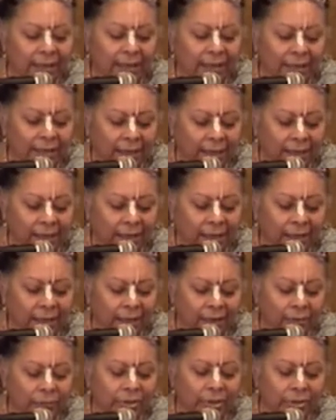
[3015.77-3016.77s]

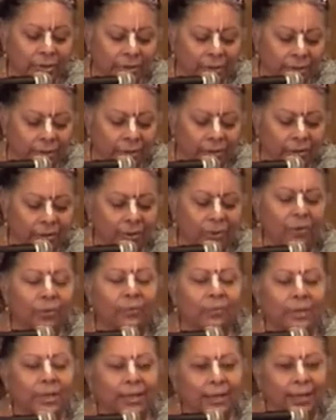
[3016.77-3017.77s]
In return,
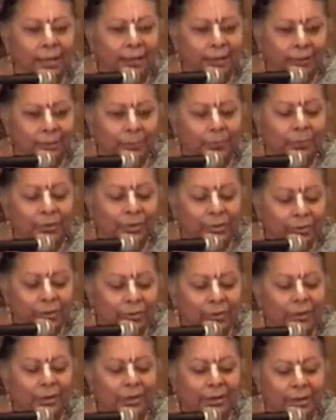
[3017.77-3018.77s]
we get
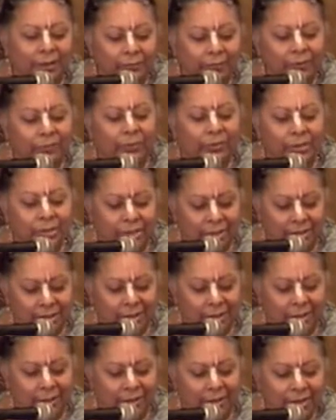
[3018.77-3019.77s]
pure love of
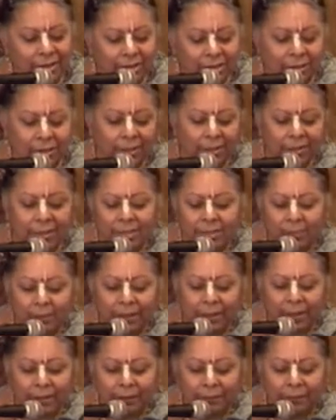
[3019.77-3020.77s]
Krishna. So let us be
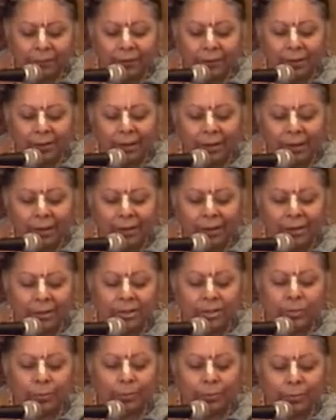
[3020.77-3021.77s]
careful. Let
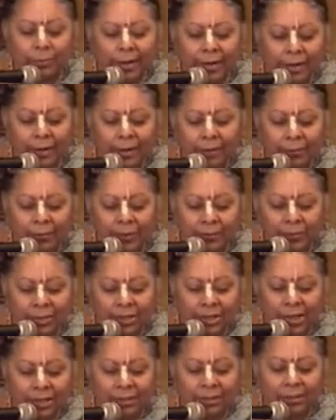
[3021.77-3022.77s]
us pray when we
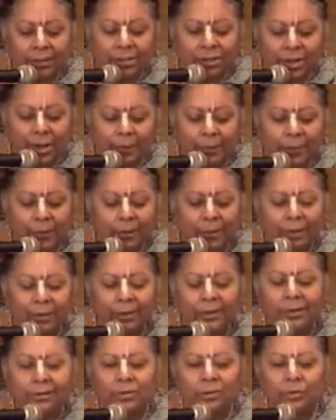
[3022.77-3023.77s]
chant our japa
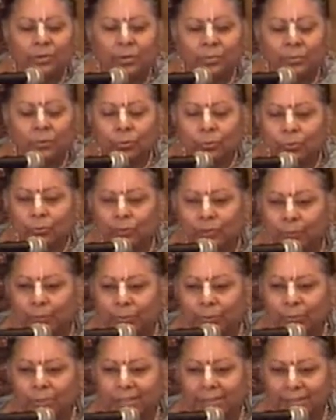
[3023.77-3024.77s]
to remove the
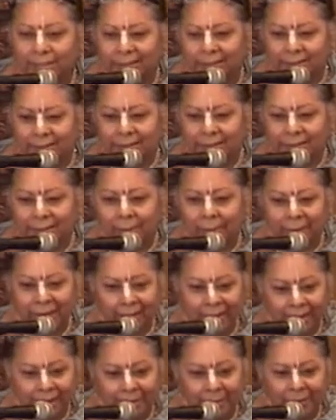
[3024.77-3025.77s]
putanas that may
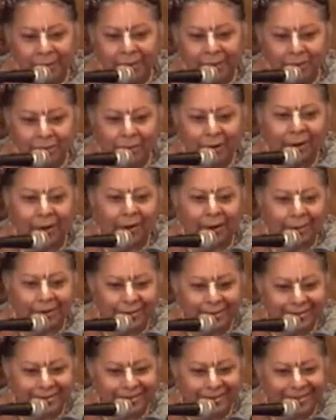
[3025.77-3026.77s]
come into our
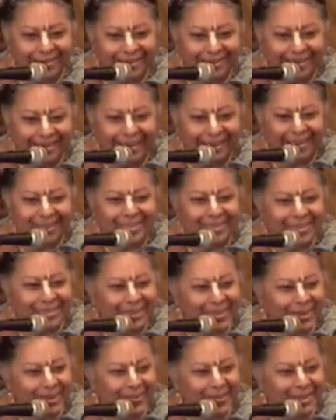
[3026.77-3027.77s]
hearts so
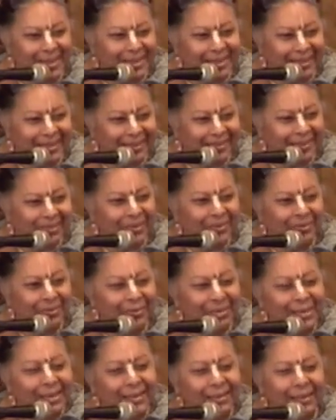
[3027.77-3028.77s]
that we can
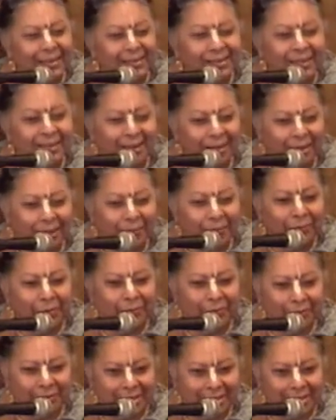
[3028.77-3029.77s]
really get the love
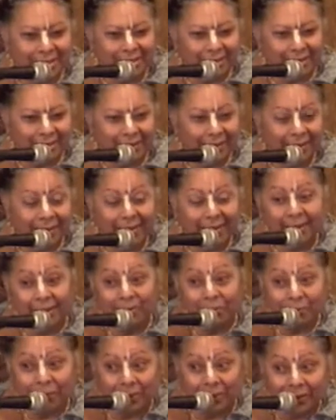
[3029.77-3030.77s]
of Krishna. Thank
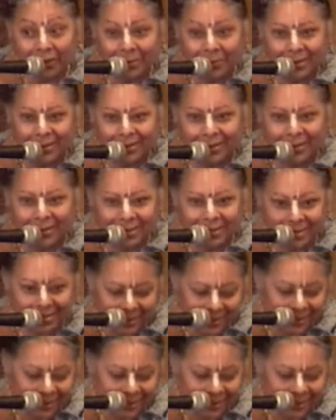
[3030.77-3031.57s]
you very much.